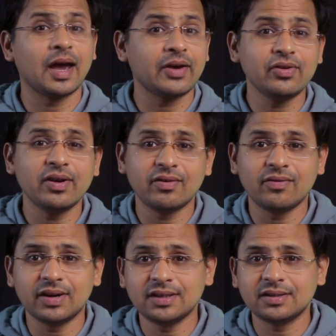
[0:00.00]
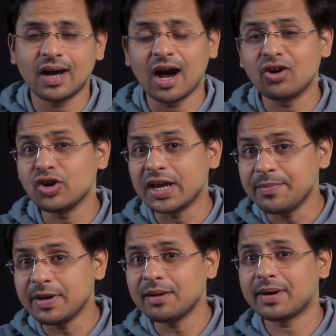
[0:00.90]
Have you ever wondered how
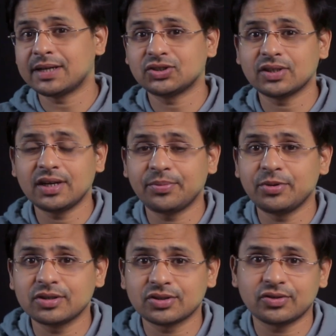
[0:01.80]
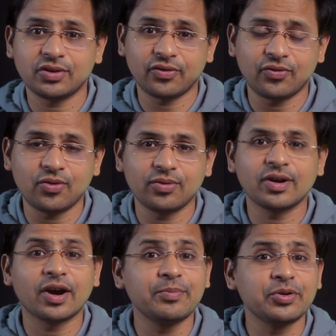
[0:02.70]
email magically appears on your phone,
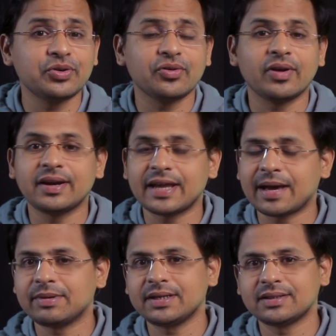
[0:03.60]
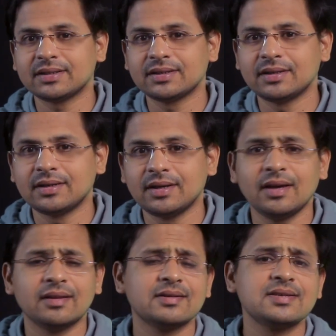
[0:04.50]
computer, and tablet?
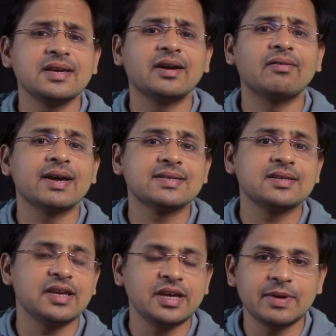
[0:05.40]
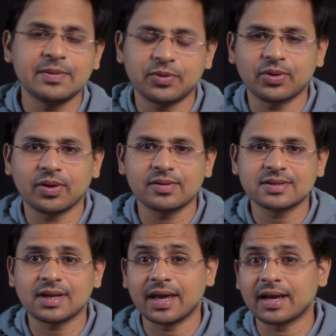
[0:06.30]
The secret lies in email
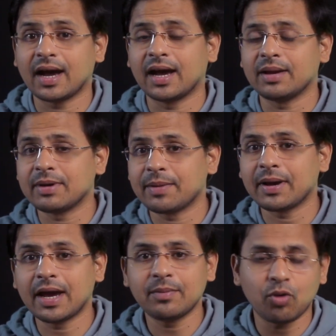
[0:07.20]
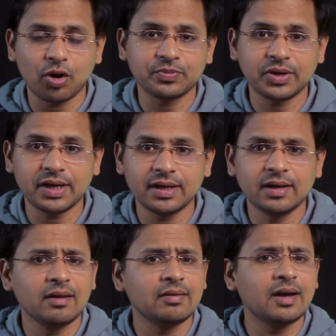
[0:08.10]
protocols like IMAP and POP3
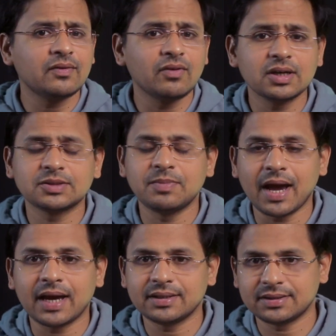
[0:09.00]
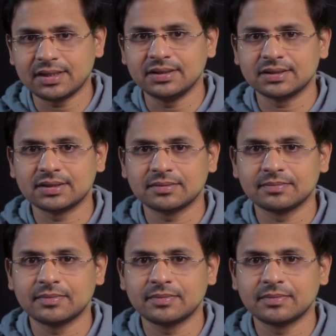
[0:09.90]
that works behind the scenes.